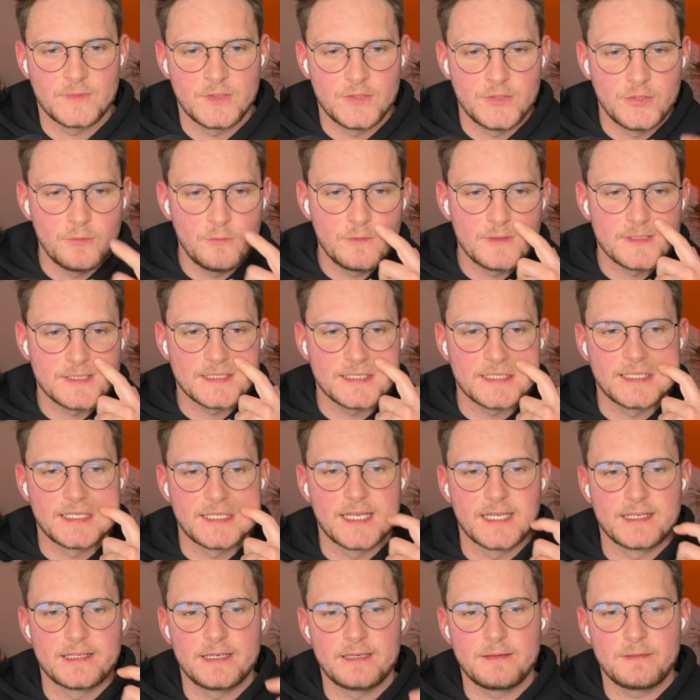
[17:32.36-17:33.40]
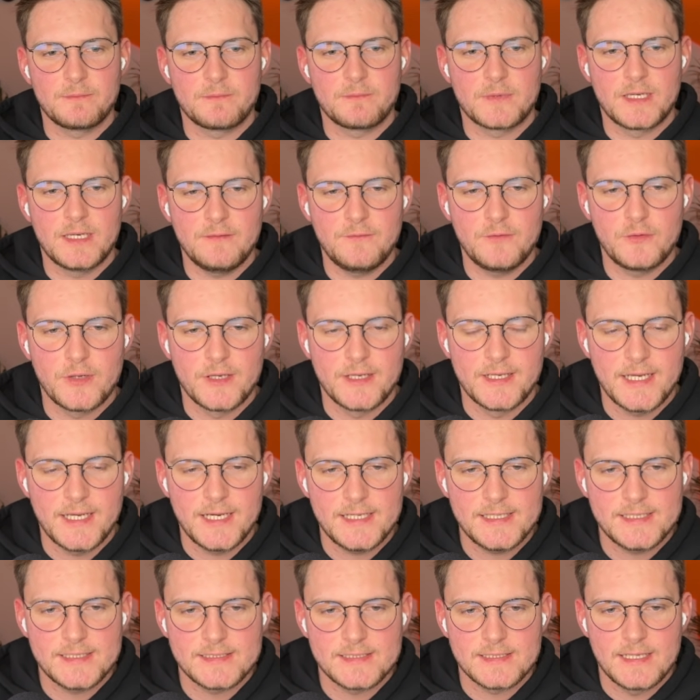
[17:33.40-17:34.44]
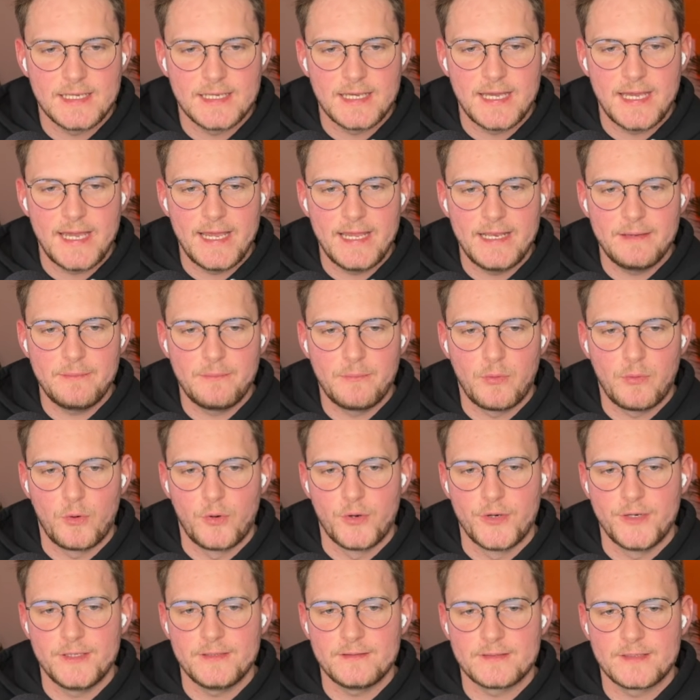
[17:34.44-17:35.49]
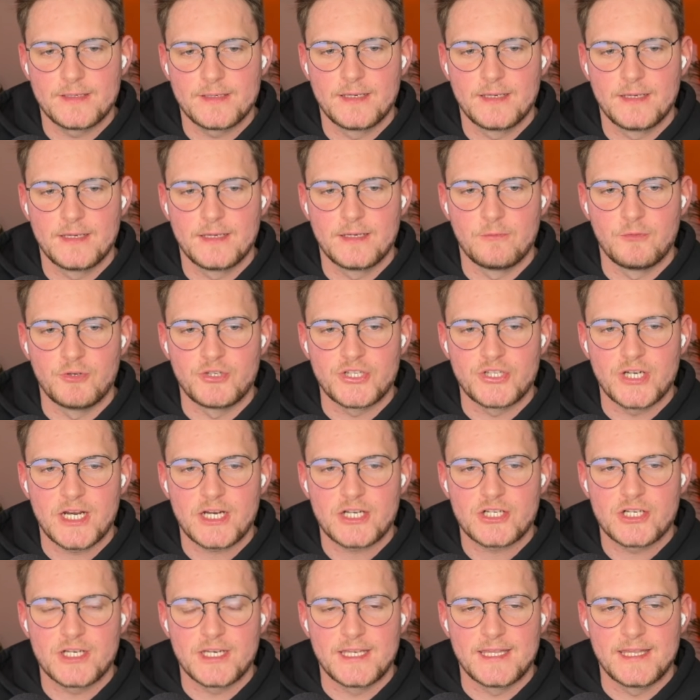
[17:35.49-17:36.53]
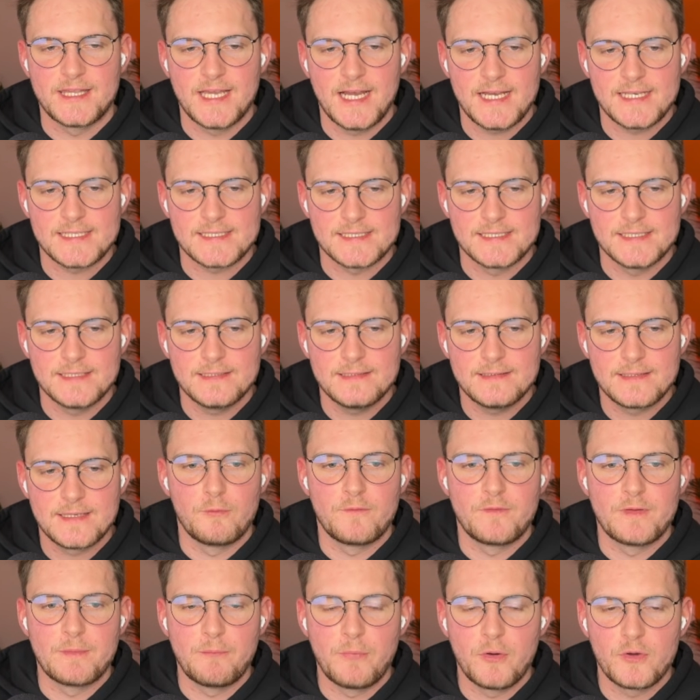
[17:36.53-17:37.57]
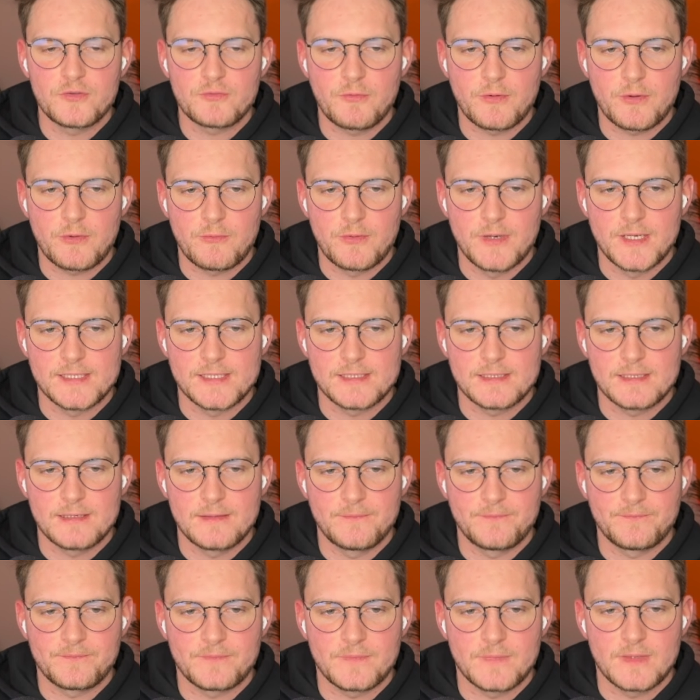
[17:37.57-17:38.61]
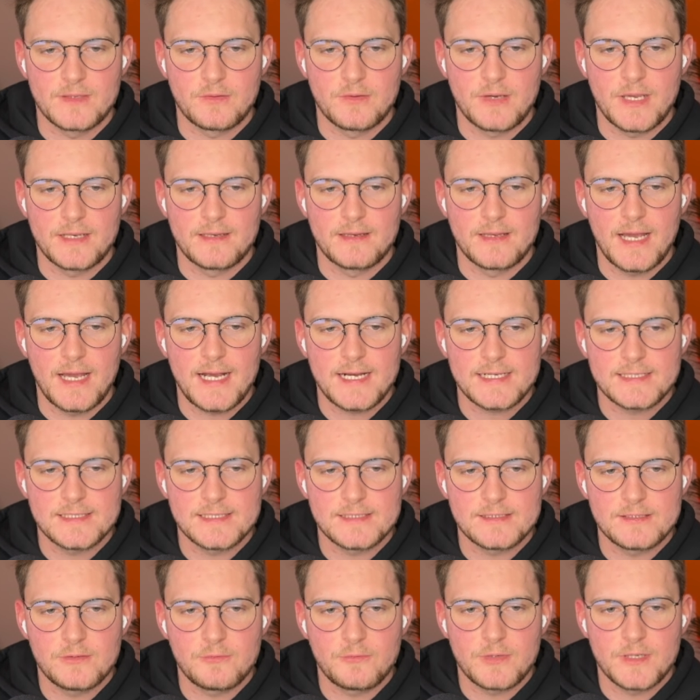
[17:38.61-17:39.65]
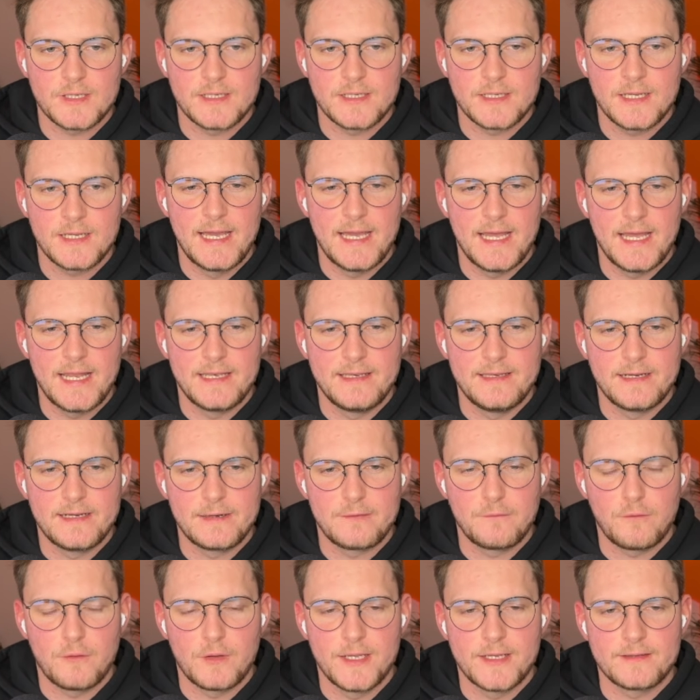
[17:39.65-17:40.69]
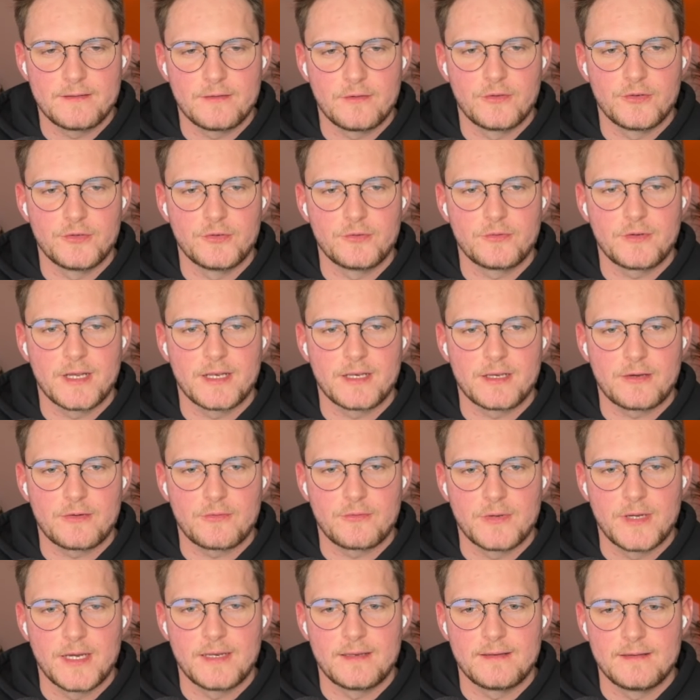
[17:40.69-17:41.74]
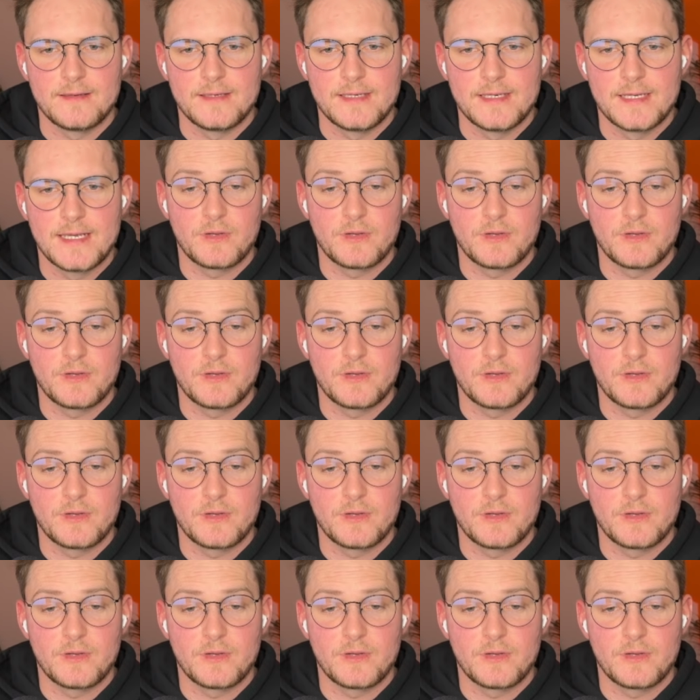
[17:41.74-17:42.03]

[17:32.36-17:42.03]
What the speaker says: you will see that they give you a nice endpoint, which actually does it. With the post request, you get the access token, and therefore later on you can create the